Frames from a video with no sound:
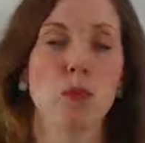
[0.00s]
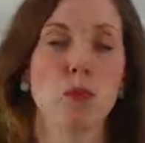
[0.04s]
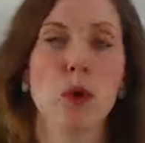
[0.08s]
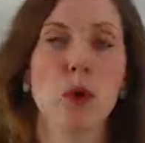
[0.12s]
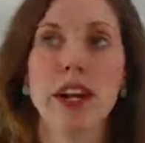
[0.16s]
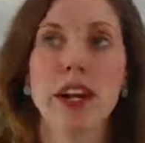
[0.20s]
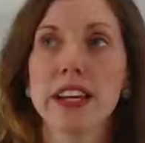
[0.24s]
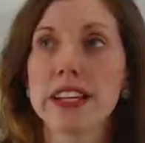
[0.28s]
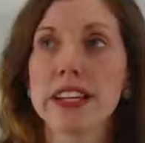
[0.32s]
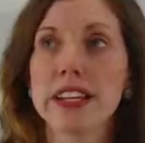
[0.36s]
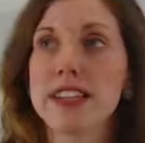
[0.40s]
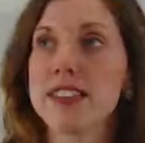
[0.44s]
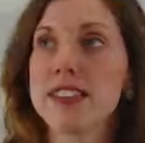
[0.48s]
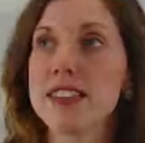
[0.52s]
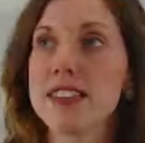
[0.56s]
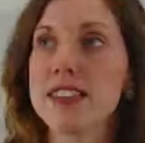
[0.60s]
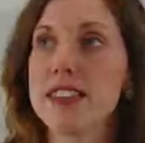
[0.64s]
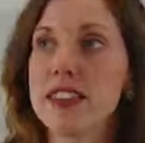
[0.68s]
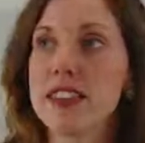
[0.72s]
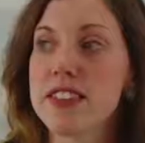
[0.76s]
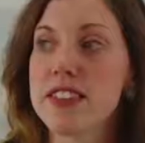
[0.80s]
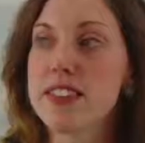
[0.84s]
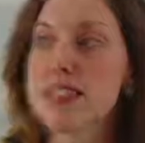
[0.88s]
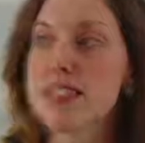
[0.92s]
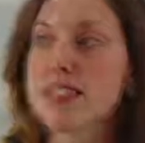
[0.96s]
What is
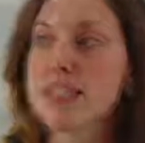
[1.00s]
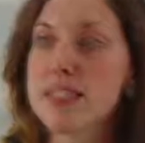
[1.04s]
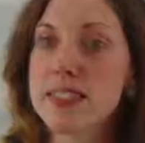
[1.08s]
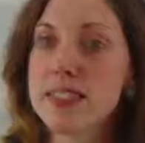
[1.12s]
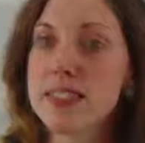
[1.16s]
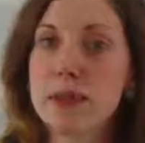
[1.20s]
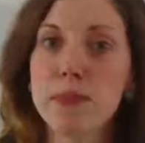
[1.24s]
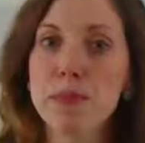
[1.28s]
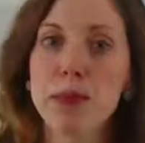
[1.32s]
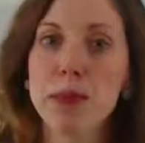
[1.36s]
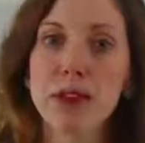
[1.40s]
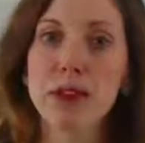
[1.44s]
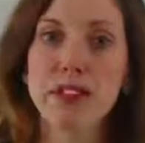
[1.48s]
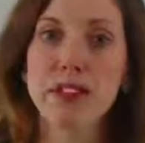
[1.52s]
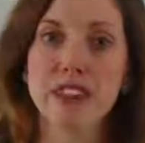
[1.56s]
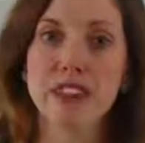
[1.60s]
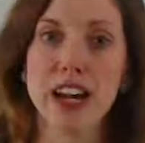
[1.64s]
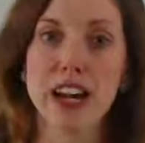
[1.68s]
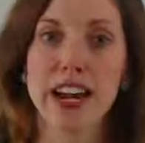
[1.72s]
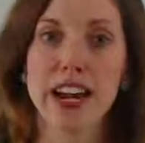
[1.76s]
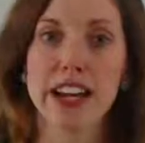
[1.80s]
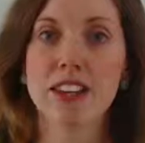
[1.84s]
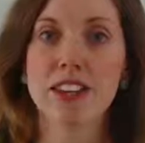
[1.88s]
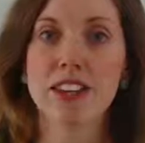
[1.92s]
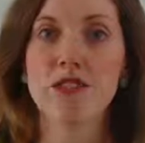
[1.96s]
the simplest
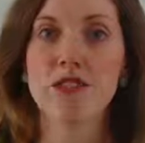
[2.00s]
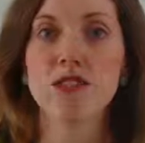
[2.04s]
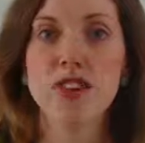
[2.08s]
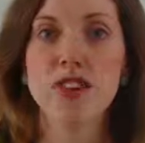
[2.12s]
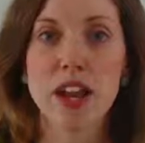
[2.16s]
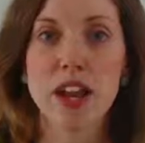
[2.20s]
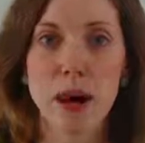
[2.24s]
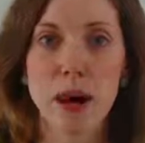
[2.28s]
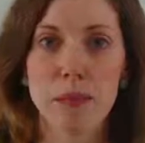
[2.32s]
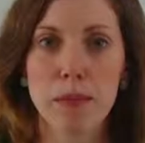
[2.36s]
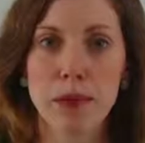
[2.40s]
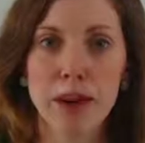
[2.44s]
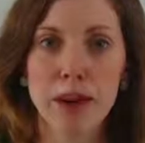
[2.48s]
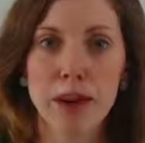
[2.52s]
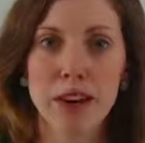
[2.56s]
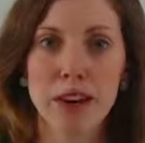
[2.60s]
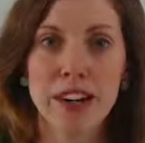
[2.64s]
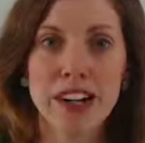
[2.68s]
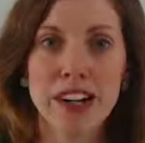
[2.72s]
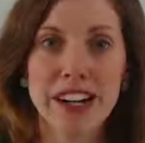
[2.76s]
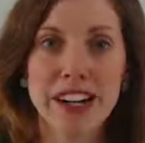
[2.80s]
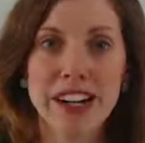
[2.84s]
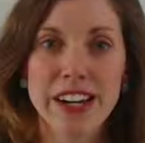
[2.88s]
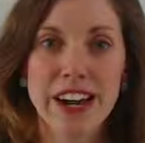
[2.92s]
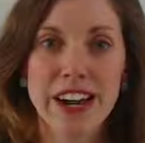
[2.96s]
kind of
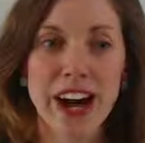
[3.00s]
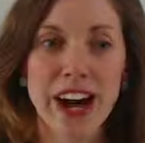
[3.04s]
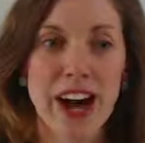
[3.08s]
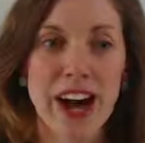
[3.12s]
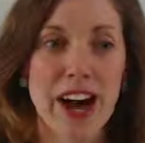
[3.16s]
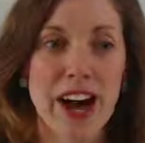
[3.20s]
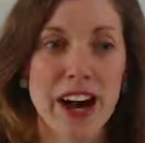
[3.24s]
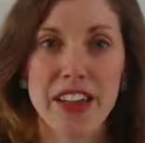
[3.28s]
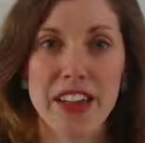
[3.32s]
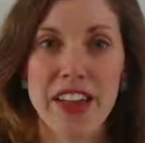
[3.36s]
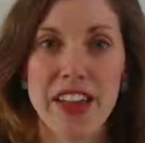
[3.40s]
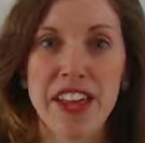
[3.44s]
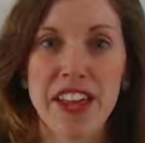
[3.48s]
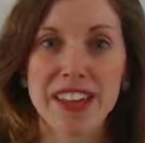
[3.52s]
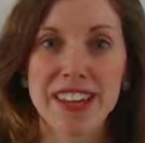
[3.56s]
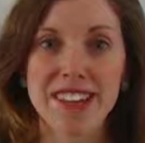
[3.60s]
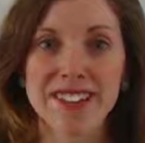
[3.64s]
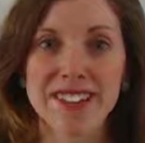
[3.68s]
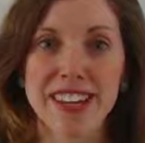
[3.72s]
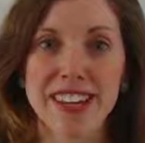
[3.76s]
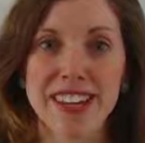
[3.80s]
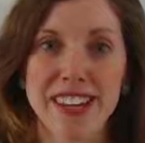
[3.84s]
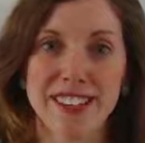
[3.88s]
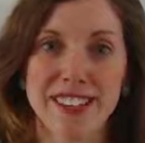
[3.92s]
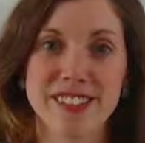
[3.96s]
number that
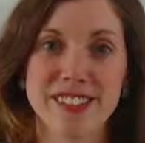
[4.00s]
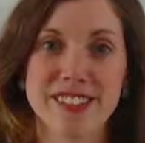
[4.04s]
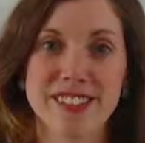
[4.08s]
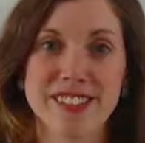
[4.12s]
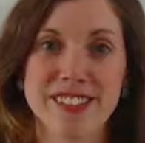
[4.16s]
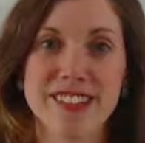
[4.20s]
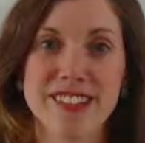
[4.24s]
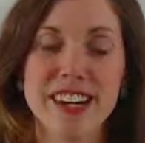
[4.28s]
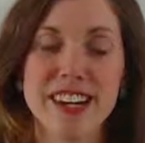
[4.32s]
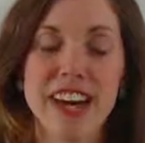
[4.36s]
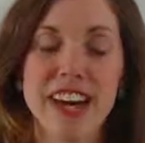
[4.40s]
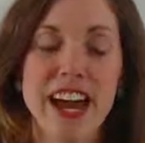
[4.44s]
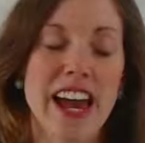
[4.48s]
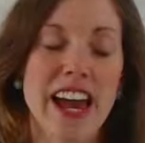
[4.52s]
exists?